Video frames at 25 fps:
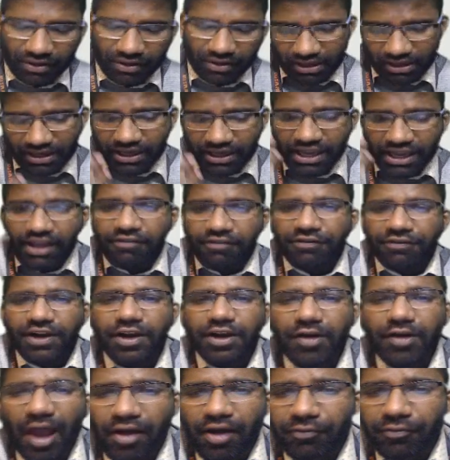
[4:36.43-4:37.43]
If it
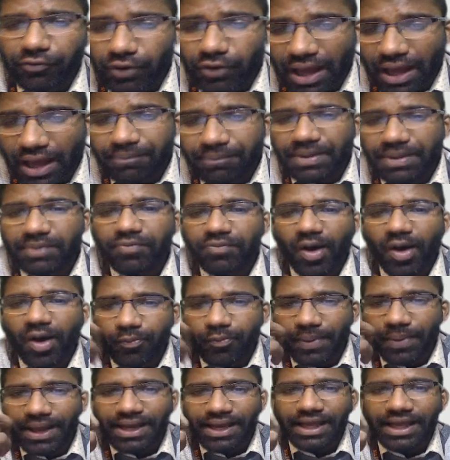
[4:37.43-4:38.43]
would have been bound by an
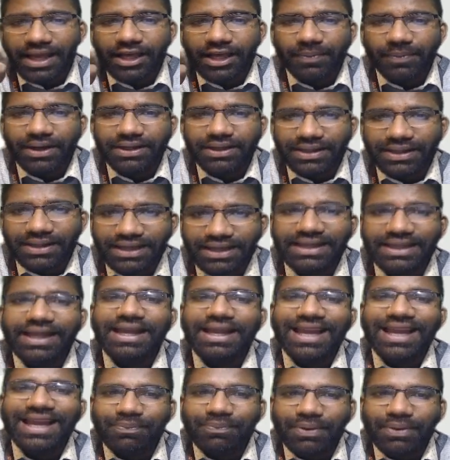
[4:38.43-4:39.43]
agreement, then they can
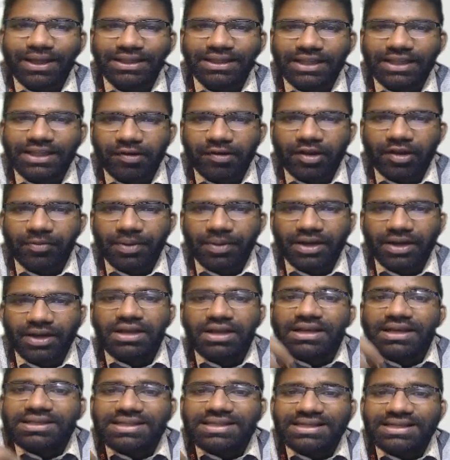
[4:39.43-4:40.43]
break the agreement.
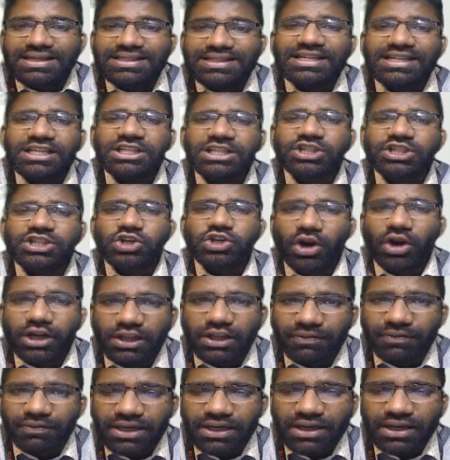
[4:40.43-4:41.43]
Since it is not
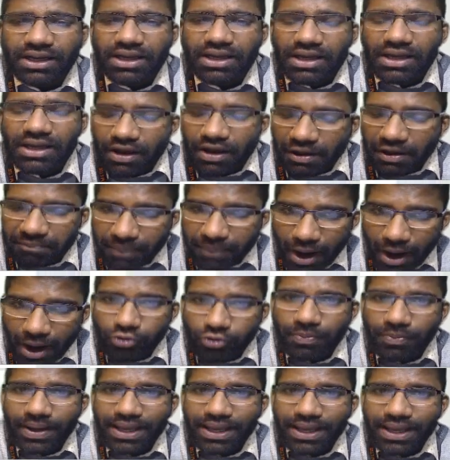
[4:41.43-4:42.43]
even bound by
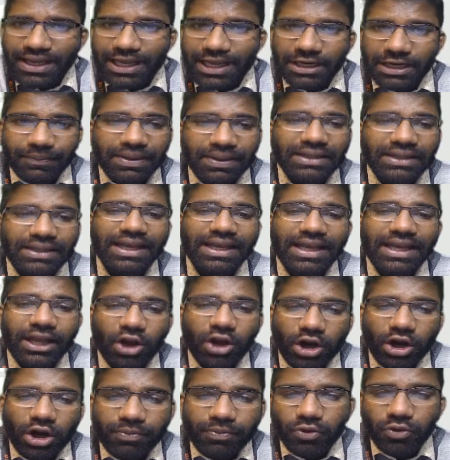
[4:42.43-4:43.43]
an agreement, they cannot
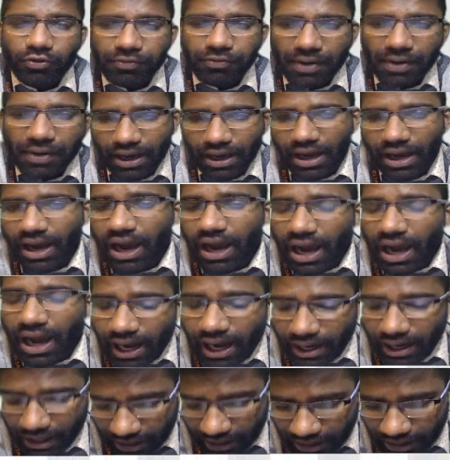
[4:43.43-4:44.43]
move,
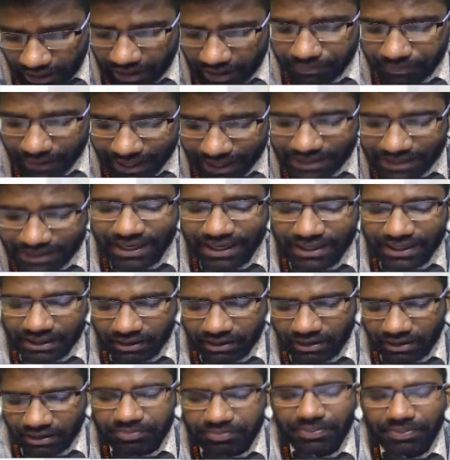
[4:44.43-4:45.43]
break
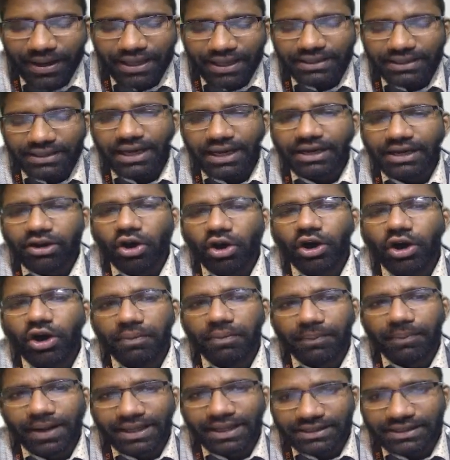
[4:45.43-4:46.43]

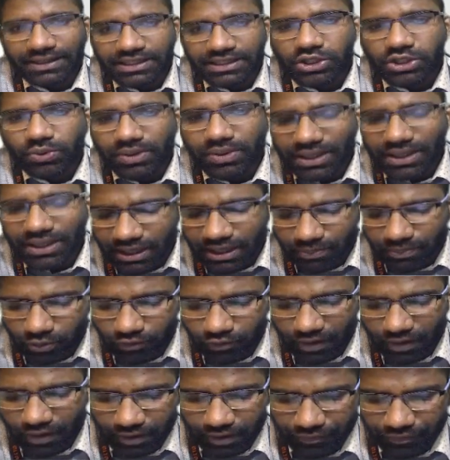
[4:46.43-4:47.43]
this union and move
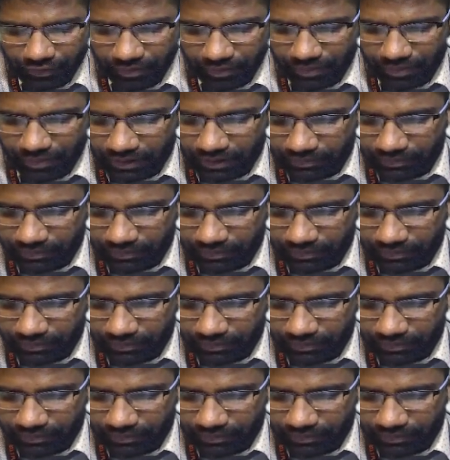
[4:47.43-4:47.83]
away from it.